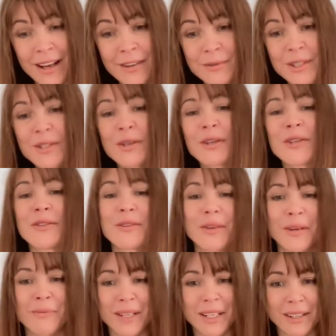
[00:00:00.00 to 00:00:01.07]
I was talking
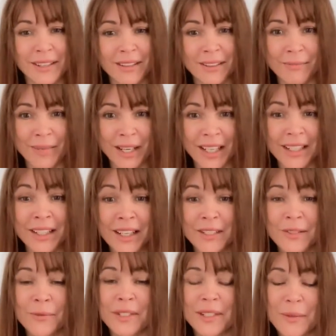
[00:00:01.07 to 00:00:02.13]
to, uh, my my
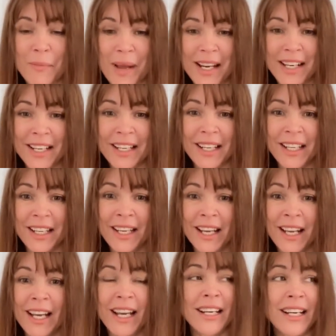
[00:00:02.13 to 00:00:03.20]
client was a man, and he
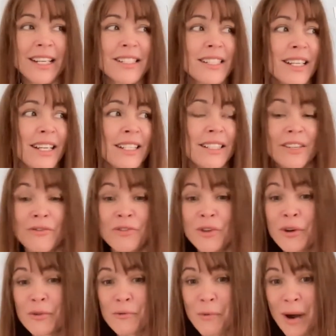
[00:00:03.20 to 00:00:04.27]
and I said if
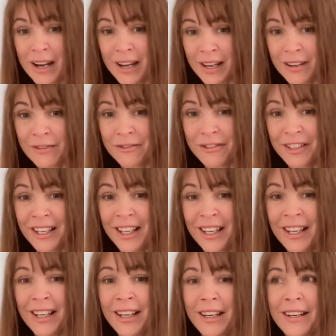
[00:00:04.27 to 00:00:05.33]
your wife
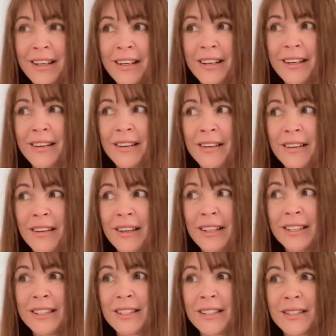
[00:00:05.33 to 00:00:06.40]
uh,
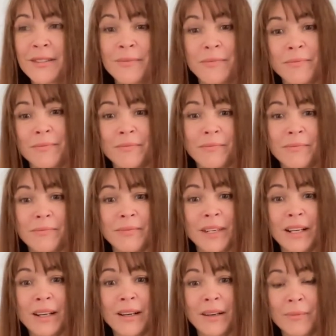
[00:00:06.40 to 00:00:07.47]
has
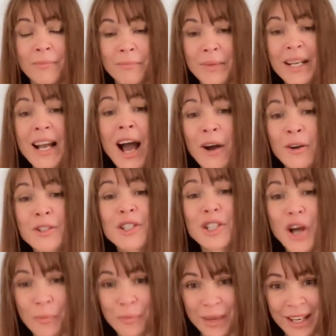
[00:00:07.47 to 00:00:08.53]
um, been out
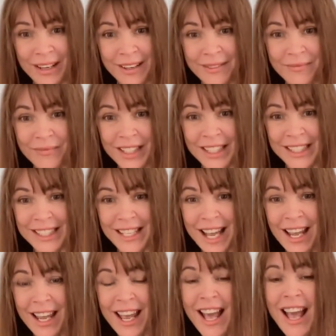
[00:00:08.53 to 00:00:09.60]
shopping, let's
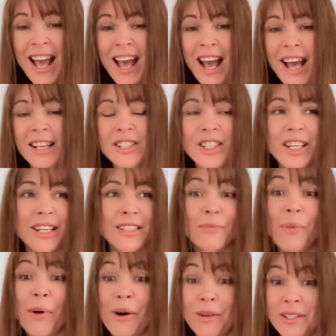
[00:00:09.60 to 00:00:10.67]
say, and she has
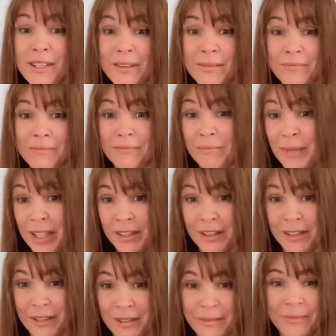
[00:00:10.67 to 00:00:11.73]
bought a
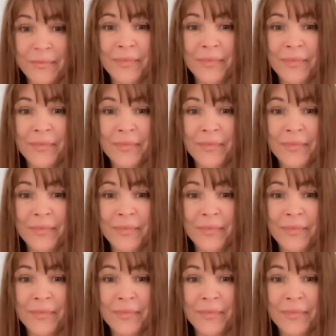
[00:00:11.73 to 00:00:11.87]
mirror